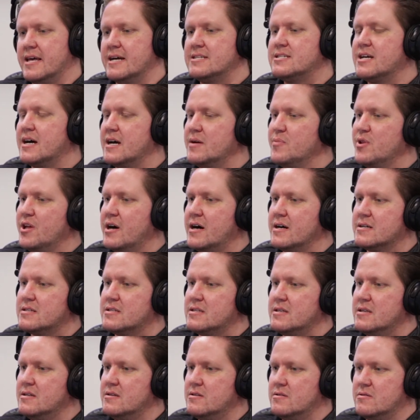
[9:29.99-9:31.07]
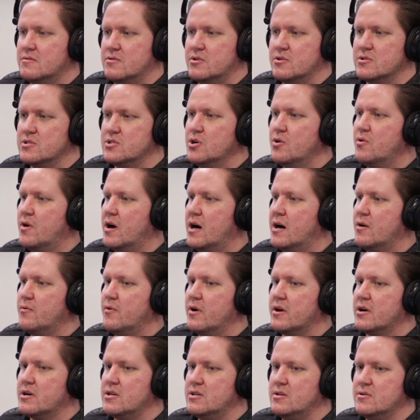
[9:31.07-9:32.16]
time block, there's no hot
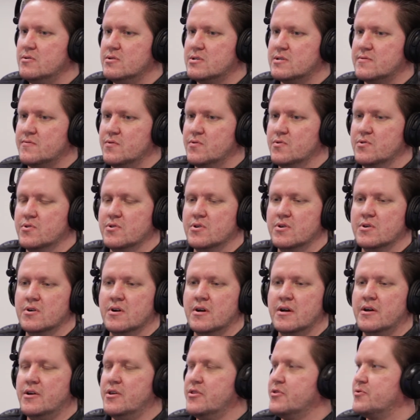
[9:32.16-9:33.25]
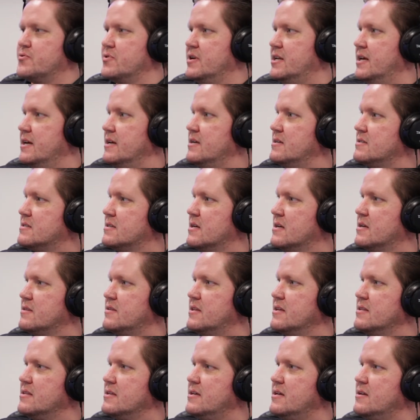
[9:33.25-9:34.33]
water use for 3 days,
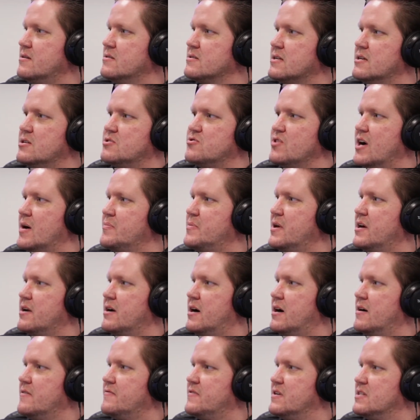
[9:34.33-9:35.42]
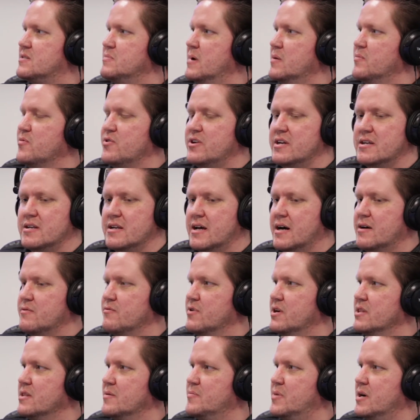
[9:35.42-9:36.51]
then the heater is going to drop that off its memory and not
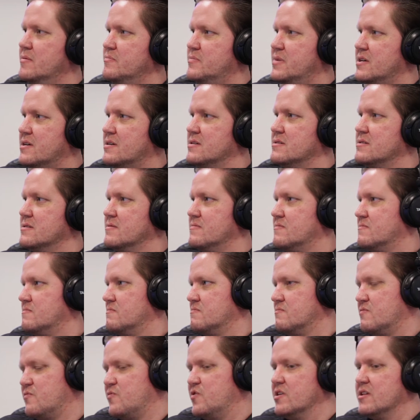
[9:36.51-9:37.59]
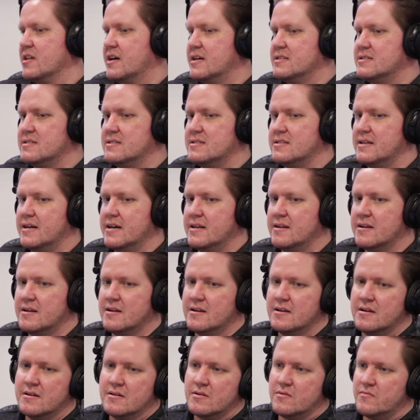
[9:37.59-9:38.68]
run the pump because it realizes that
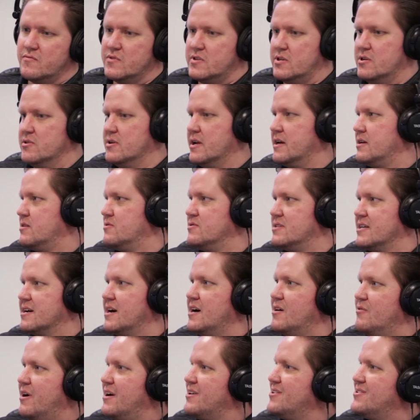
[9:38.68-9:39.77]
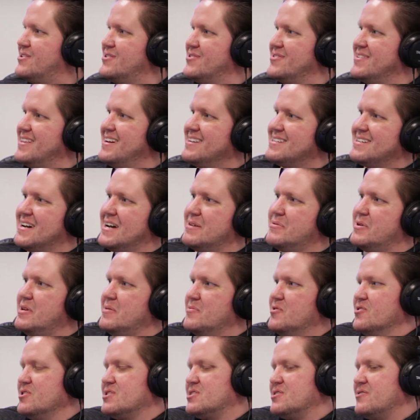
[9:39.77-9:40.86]
you're not using hot water during that time
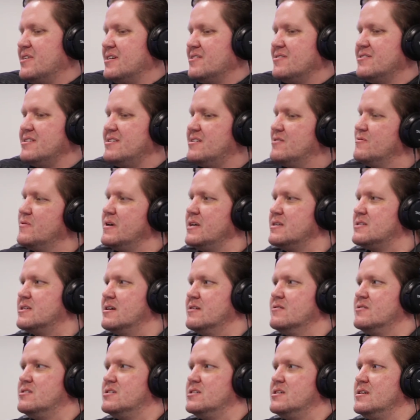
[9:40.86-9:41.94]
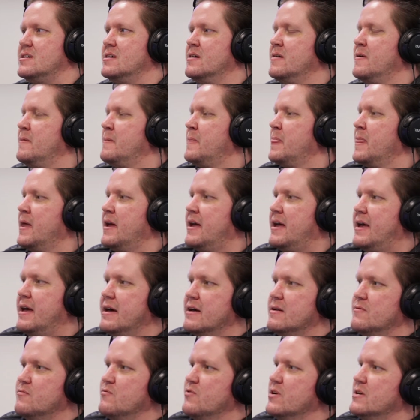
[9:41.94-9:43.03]
anymore. So I don't need to waste energy
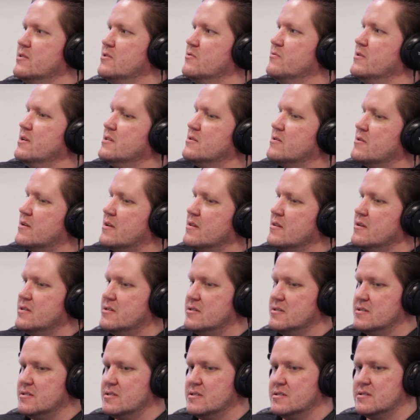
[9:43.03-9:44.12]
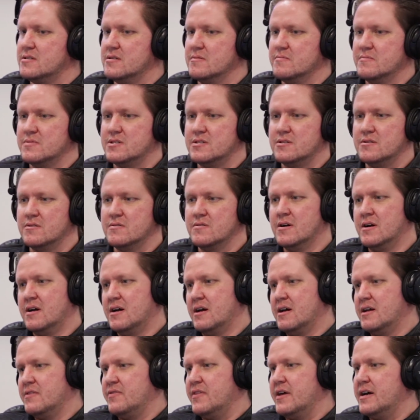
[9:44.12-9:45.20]
and run the recirculation system. So
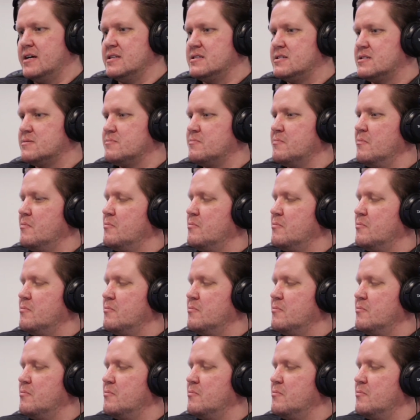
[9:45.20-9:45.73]
that's